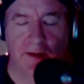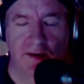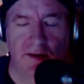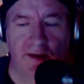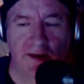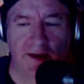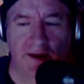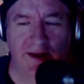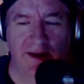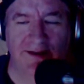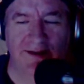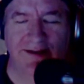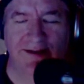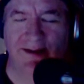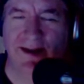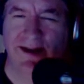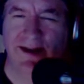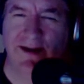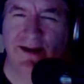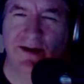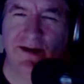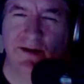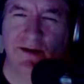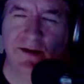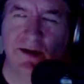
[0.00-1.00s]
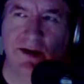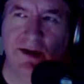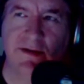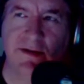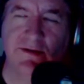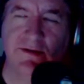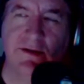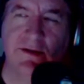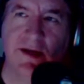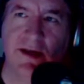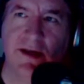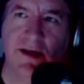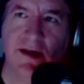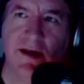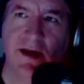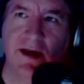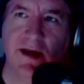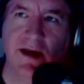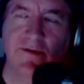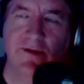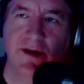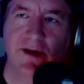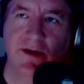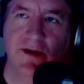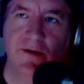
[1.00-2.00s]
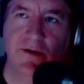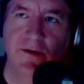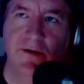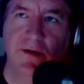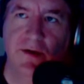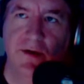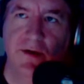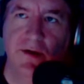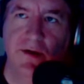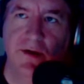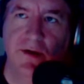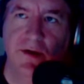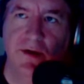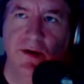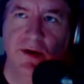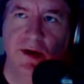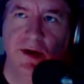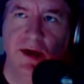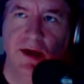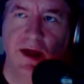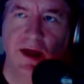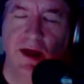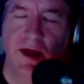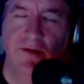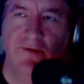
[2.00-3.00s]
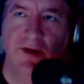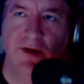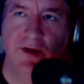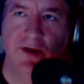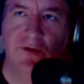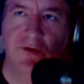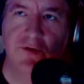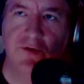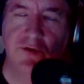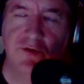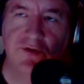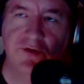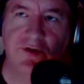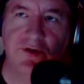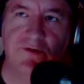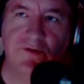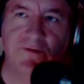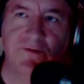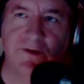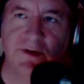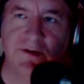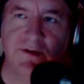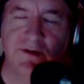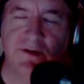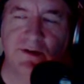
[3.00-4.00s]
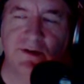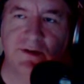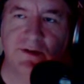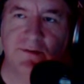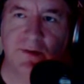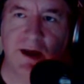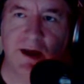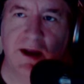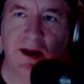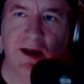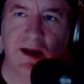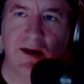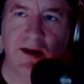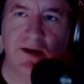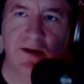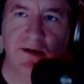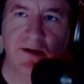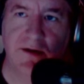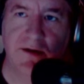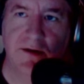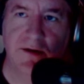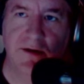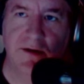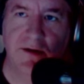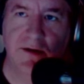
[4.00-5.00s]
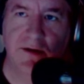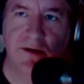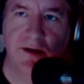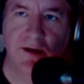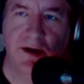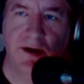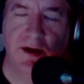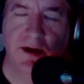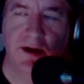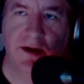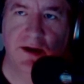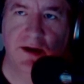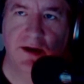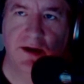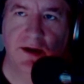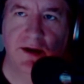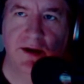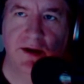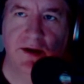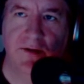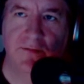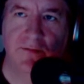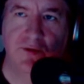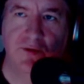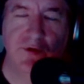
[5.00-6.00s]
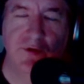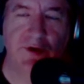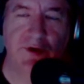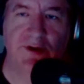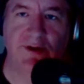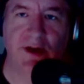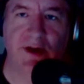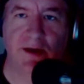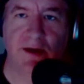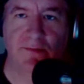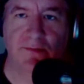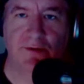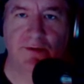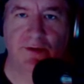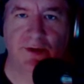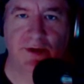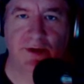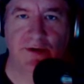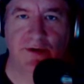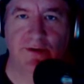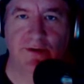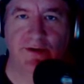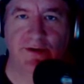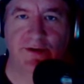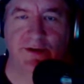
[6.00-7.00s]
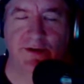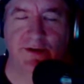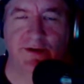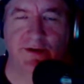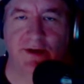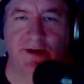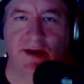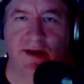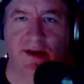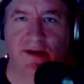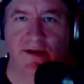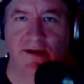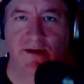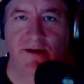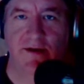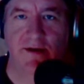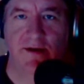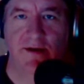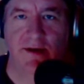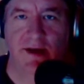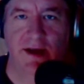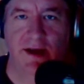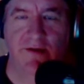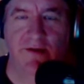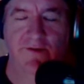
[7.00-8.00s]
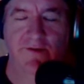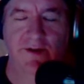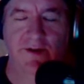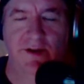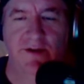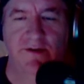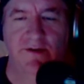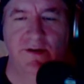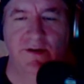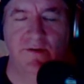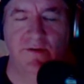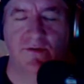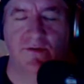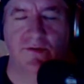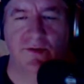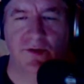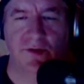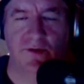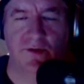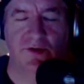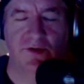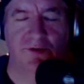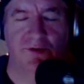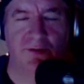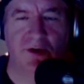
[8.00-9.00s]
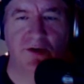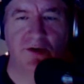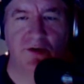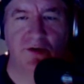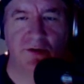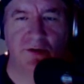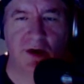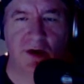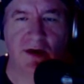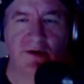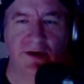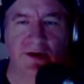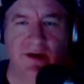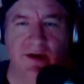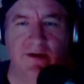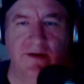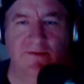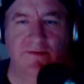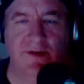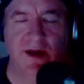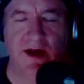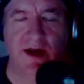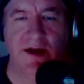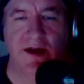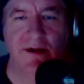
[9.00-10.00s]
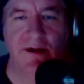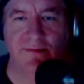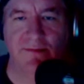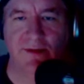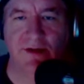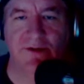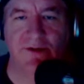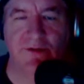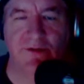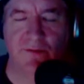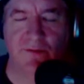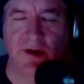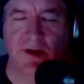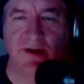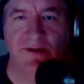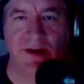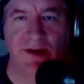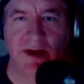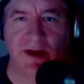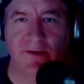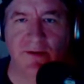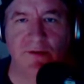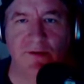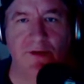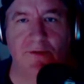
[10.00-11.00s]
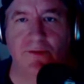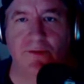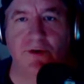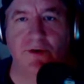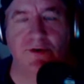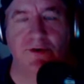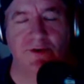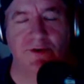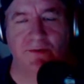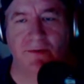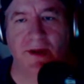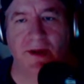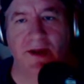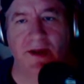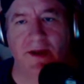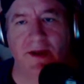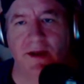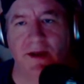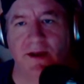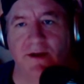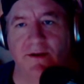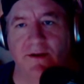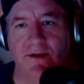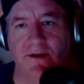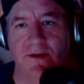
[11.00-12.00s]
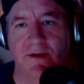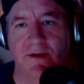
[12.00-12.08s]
it's like having crucifixes made in a Buddhist temple. It's just like, if the spirituality of the item doesn't resonate with the person making it,